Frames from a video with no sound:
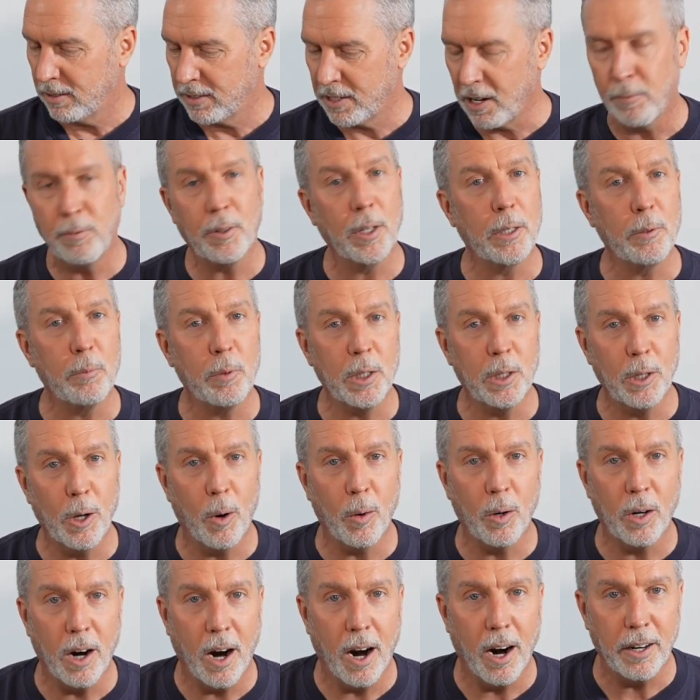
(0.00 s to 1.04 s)
Definitely would
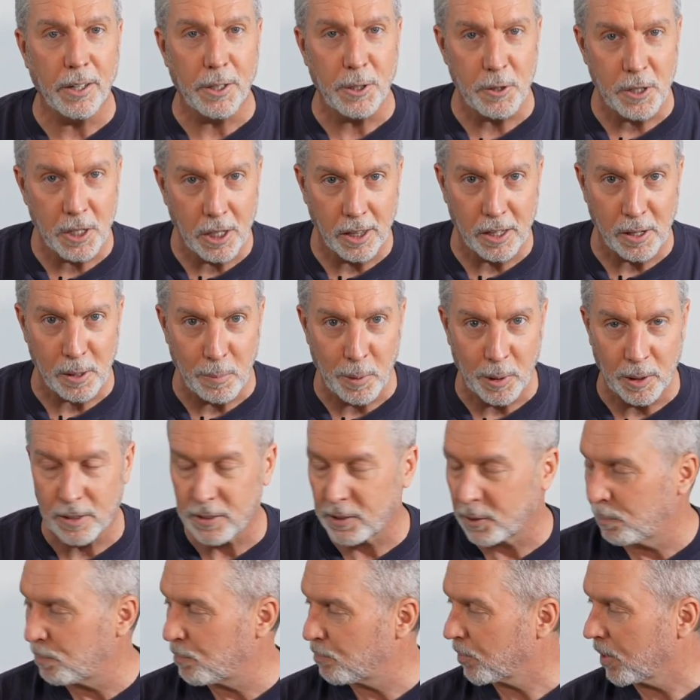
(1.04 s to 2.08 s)
lower our utility
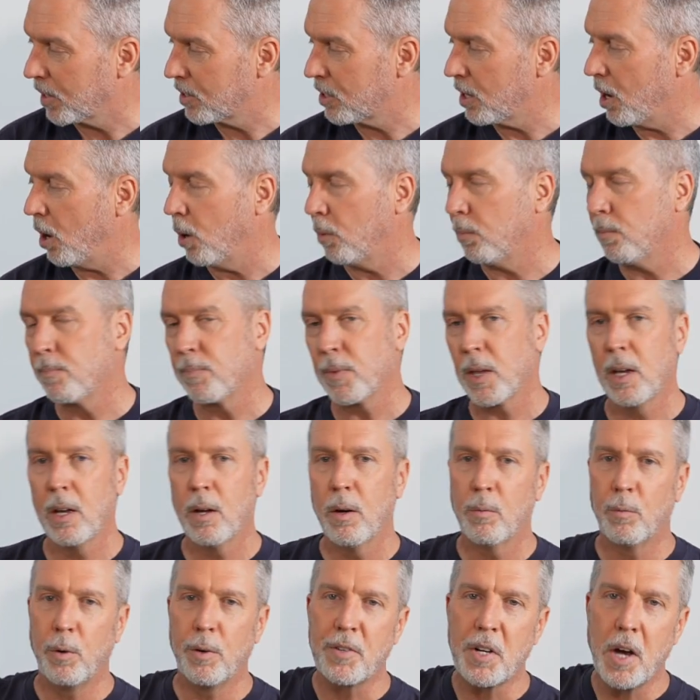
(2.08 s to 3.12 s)
bills. So
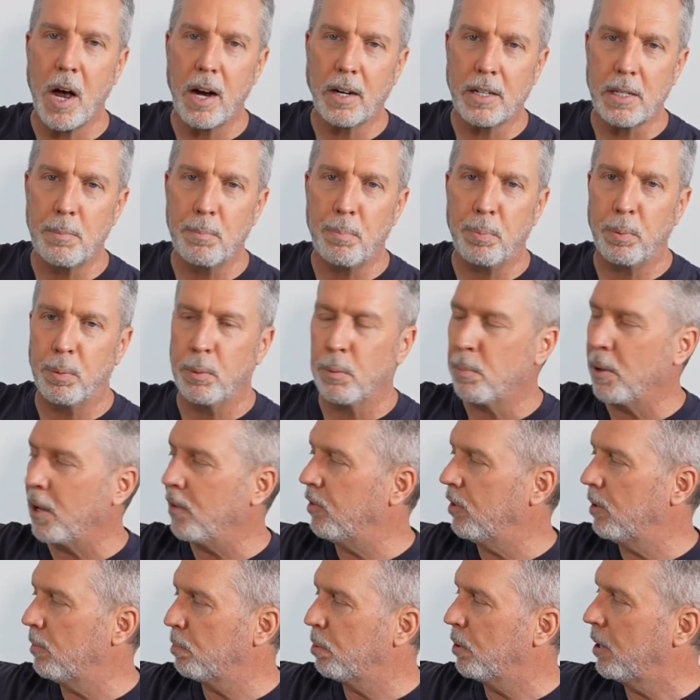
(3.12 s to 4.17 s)
we've talked in pre
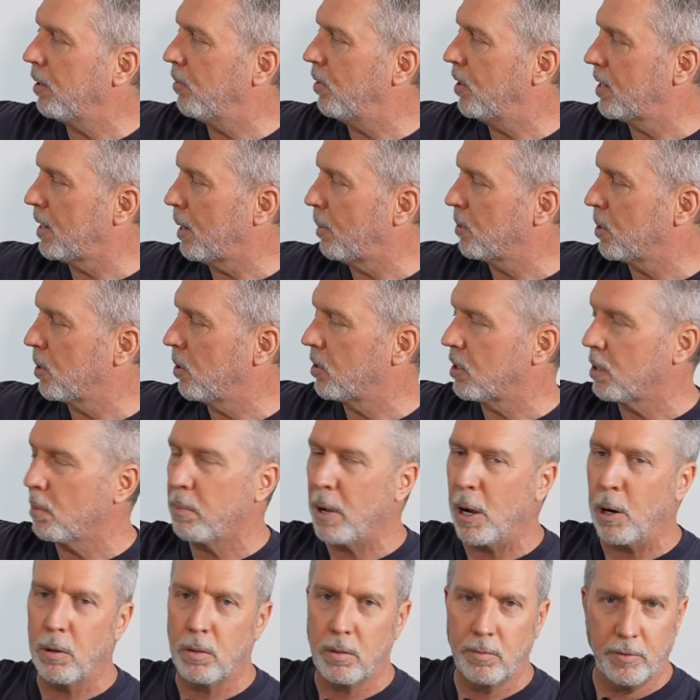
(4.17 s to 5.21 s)
previous episodes
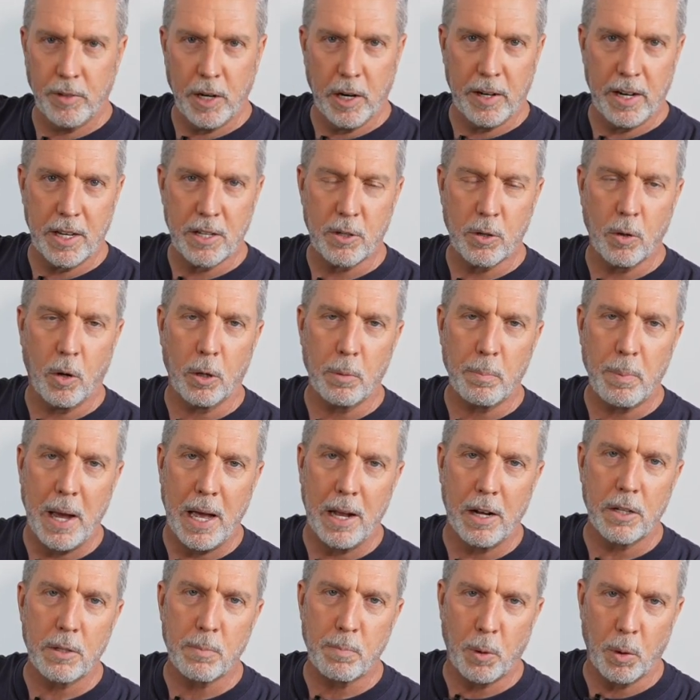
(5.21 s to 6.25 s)
about various solar
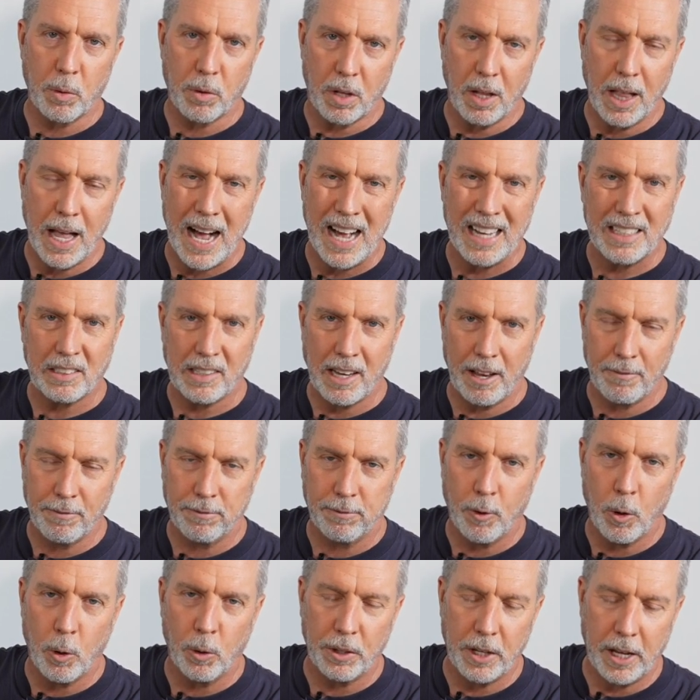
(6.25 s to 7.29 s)
panels, both glass and
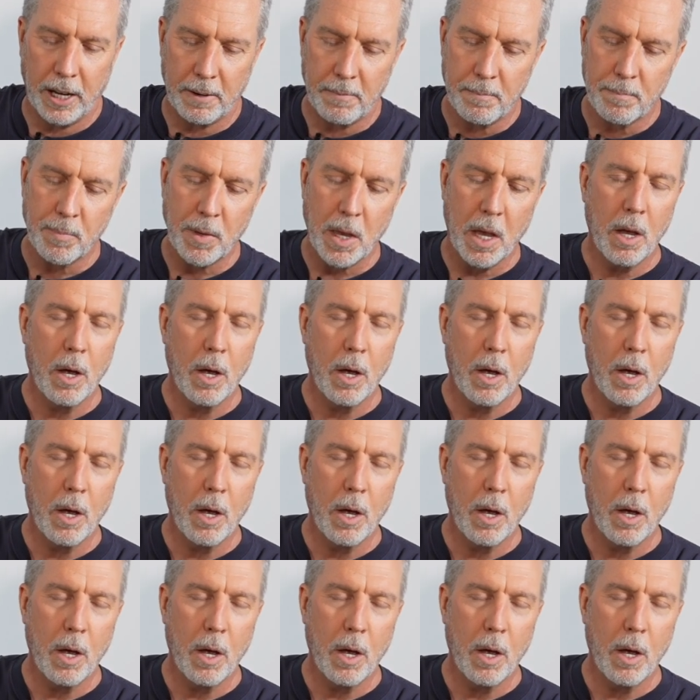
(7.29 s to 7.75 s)
folding.